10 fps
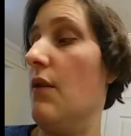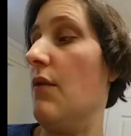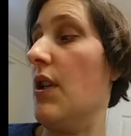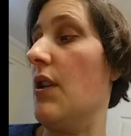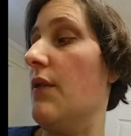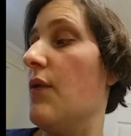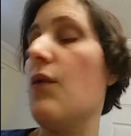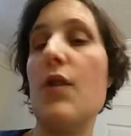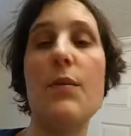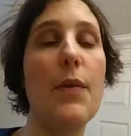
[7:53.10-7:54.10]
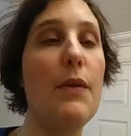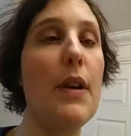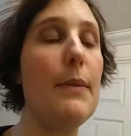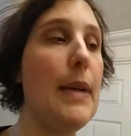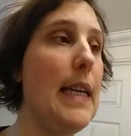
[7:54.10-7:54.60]
ready for tomorrow
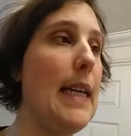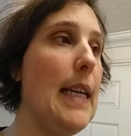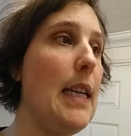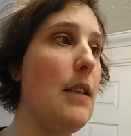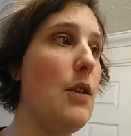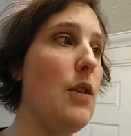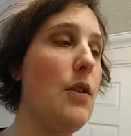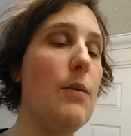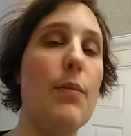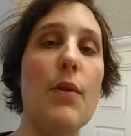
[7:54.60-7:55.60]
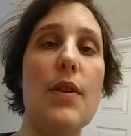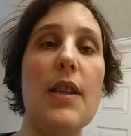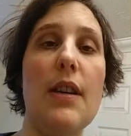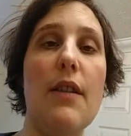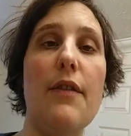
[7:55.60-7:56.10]
and just
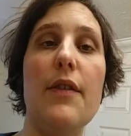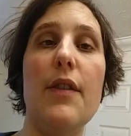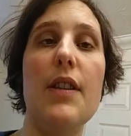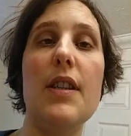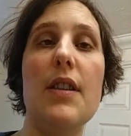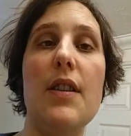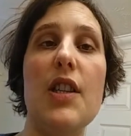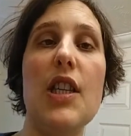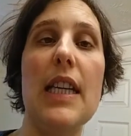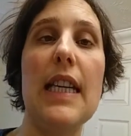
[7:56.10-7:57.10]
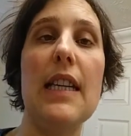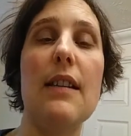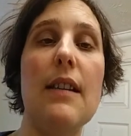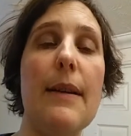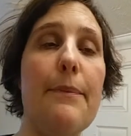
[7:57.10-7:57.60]
portion out our food. It's only chili
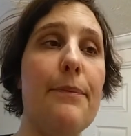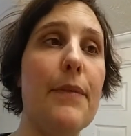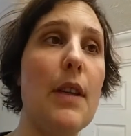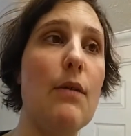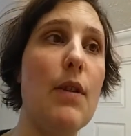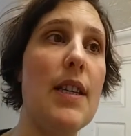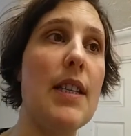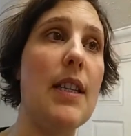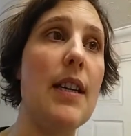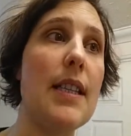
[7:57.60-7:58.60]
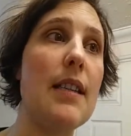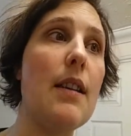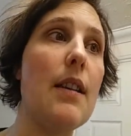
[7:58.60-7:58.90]
and rice tonight.